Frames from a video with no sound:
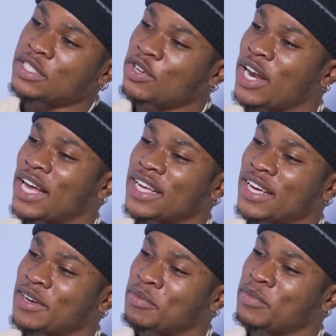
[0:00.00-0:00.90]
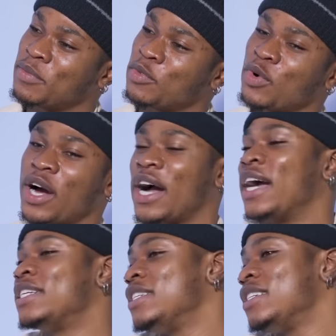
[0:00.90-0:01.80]
It's not like we are
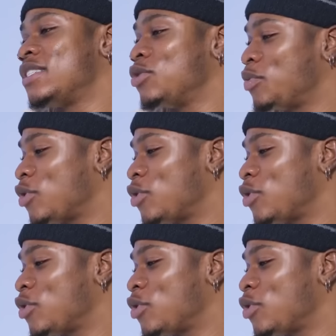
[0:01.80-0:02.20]
hiding it, no.